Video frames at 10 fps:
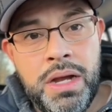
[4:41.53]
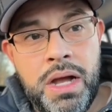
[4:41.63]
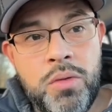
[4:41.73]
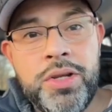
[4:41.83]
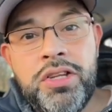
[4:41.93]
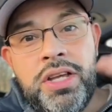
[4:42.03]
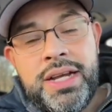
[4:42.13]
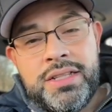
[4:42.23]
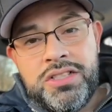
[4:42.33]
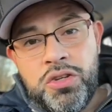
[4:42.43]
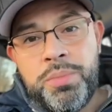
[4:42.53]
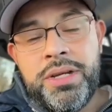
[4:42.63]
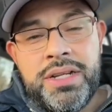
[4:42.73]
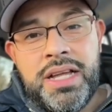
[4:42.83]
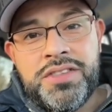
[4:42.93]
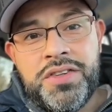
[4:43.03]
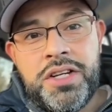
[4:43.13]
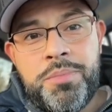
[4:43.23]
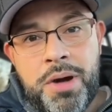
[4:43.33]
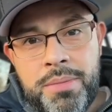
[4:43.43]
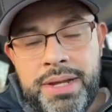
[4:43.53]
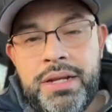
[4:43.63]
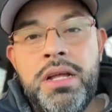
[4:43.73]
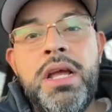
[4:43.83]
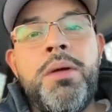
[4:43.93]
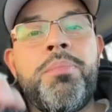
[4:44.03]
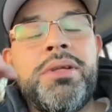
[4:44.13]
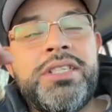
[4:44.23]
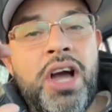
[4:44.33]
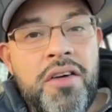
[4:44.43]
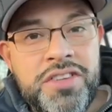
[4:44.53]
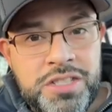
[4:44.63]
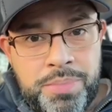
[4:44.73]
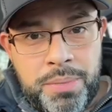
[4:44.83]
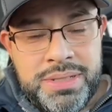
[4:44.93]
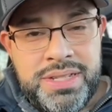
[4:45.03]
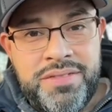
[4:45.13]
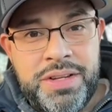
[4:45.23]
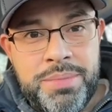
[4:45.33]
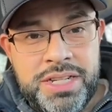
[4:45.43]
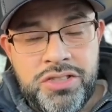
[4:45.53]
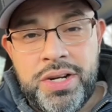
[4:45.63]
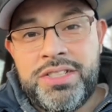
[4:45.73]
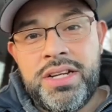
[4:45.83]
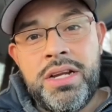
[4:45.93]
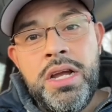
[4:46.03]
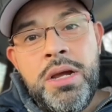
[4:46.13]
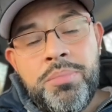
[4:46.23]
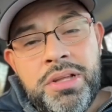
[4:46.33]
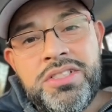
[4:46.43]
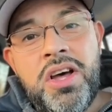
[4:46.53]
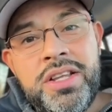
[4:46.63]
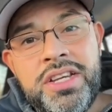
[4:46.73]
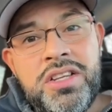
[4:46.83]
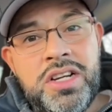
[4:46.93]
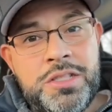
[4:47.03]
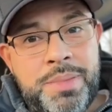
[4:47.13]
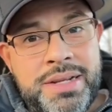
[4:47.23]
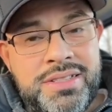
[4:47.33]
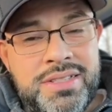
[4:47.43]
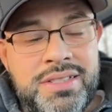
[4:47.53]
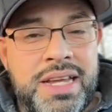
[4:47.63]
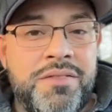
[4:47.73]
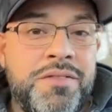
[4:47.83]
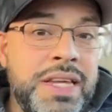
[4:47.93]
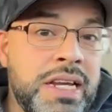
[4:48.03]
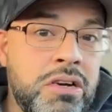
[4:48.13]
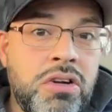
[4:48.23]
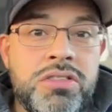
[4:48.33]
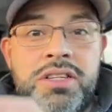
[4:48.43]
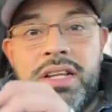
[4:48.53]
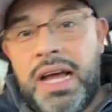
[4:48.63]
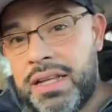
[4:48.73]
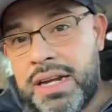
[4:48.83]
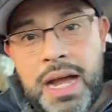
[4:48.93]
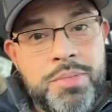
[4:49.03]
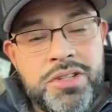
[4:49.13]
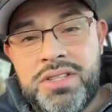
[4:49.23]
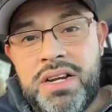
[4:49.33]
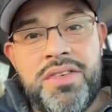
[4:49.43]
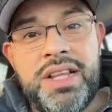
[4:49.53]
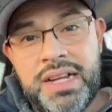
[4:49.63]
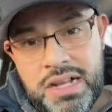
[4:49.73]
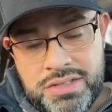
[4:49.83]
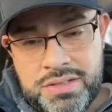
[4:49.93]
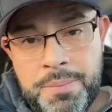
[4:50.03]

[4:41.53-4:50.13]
When you look at the $2 billion for the department, plus the Office of Public Safety Administration, plus all the other expenses like vehicles and helicopters and everything else.